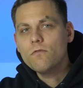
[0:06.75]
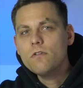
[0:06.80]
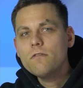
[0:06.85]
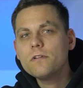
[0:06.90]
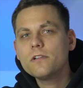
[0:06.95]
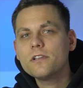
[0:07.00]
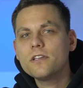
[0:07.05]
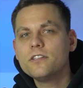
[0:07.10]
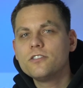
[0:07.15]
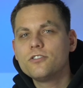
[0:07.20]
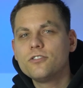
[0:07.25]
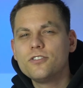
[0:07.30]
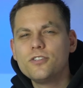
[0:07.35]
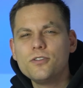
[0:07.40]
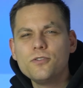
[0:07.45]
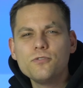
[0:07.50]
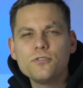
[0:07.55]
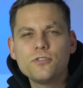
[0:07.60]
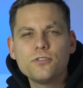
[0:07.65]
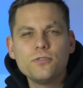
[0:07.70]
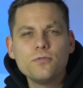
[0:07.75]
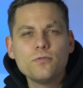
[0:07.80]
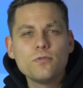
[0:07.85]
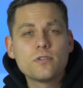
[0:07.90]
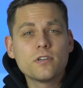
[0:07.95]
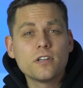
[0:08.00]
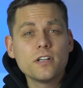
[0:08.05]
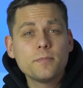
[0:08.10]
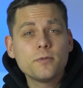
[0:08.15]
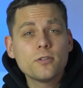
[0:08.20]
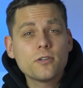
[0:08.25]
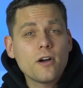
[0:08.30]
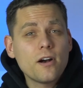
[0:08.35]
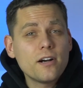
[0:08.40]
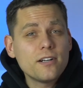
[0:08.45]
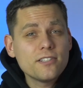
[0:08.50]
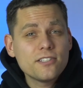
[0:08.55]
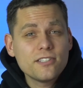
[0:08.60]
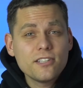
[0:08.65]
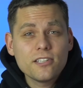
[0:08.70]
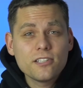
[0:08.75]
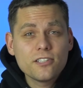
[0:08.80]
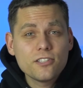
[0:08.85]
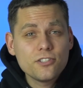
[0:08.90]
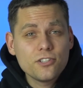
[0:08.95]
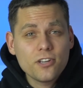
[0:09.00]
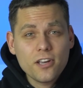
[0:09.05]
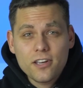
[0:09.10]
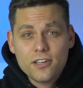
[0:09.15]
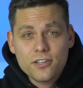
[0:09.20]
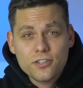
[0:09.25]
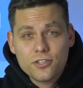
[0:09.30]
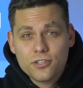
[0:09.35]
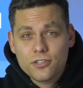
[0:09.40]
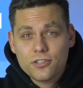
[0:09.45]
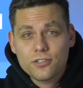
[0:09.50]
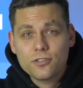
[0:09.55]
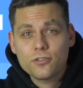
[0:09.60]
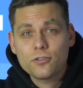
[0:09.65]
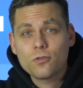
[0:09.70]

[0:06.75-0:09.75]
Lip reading: We will introduce you cryptocurrency exchanges,